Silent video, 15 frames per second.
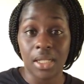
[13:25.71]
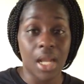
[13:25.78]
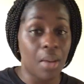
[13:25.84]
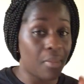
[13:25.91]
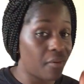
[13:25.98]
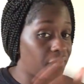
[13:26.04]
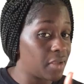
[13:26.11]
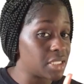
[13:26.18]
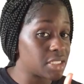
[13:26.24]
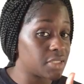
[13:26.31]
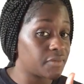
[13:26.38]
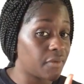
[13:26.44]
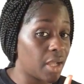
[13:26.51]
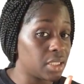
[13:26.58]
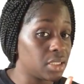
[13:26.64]
And now my face
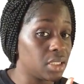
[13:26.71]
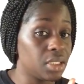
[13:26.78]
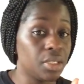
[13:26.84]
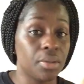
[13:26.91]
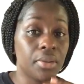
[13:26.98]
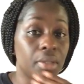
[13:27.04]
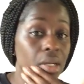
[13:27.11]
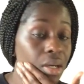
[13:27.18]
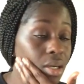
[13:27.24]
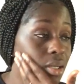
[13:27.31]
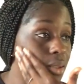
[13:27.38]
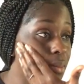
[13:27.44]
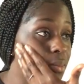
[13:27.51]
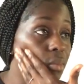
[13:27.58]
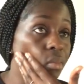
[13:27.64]
is finally clearing
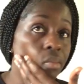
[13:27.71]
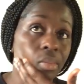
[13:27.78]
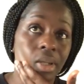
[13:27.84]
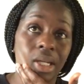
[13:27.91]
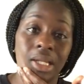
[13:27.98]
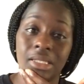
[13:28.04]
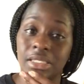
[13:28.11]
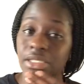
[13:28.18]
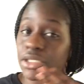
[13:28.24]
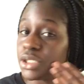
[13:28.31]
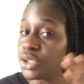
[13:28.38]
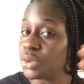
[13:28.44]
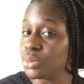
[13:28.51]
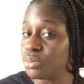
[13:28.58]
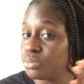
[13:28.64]
up, but it's
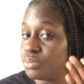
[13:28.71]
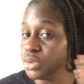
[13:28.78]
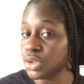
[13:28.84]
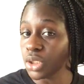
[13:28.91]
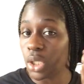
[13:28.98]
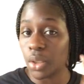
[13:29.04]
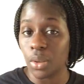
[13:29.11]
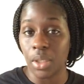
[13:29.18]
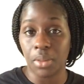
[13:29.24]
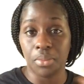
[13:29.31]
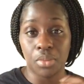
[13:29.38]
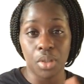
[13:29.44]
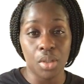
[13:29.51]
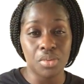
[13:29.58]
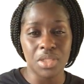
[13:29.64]
still, you know, it,
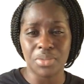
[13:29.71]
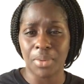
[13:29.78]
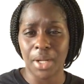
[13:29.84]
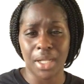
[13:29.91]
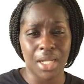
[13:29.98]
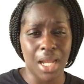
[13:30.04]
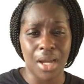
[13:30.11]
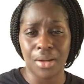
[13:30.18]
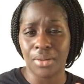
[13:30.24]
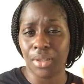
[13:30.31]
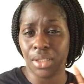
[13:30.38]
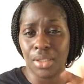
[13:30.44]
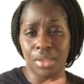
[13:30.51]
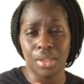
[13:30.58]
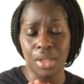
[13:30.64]
it was breaking out
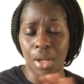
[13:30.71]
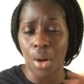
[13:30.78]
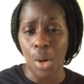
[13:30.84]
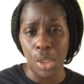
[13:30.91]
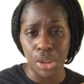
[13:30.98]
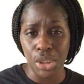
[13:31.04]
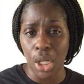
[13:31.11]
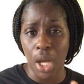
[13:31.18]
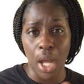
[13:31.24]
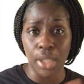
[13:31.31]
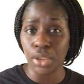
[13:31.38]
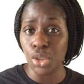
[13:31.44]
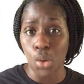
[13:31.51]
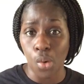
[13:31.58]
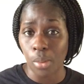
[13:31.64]
in an on
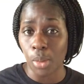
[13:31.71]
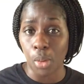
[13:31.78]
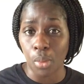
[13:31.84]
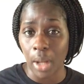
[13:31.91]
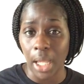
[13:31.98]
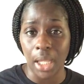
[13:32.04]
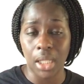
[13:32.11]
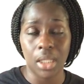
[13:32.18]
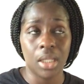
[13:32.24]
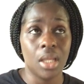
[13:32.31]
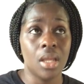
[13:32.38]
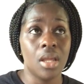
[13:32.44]
unnormal way.